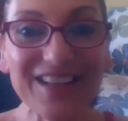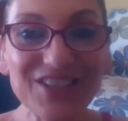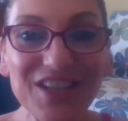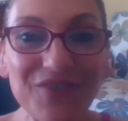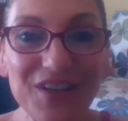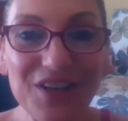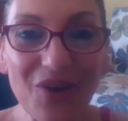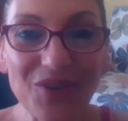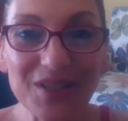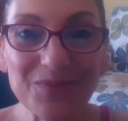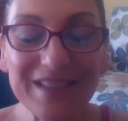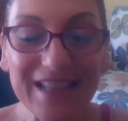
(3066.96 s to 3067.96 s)
she even know
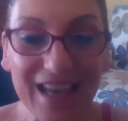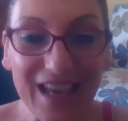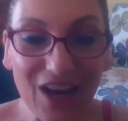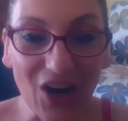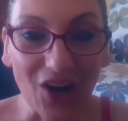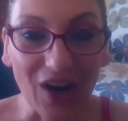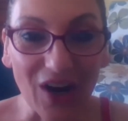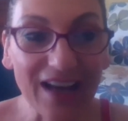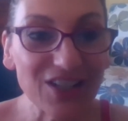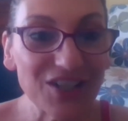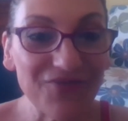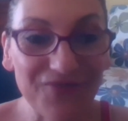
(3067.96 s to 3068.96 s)
this was here? How did
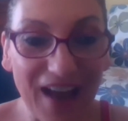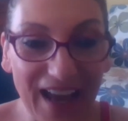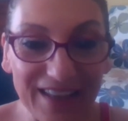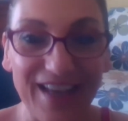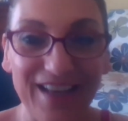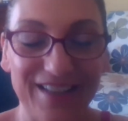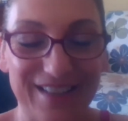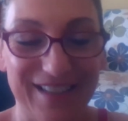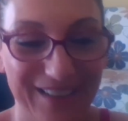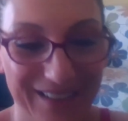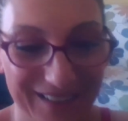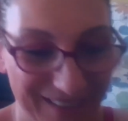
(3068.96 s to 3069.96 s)
she find this?
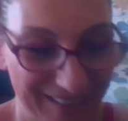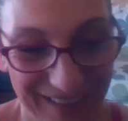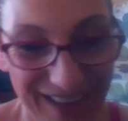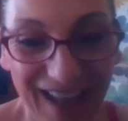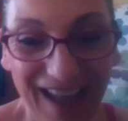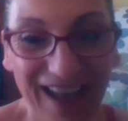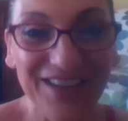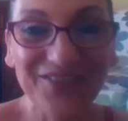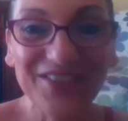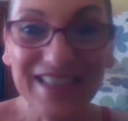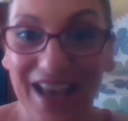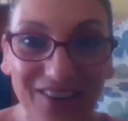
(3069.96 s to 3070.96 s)
I didn't
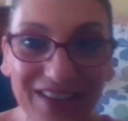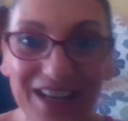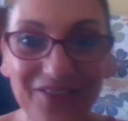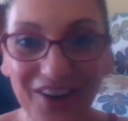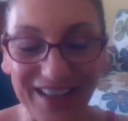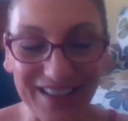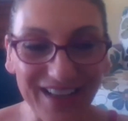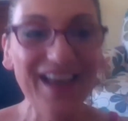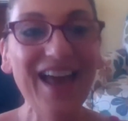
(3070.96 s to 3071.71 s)
even tell anyone.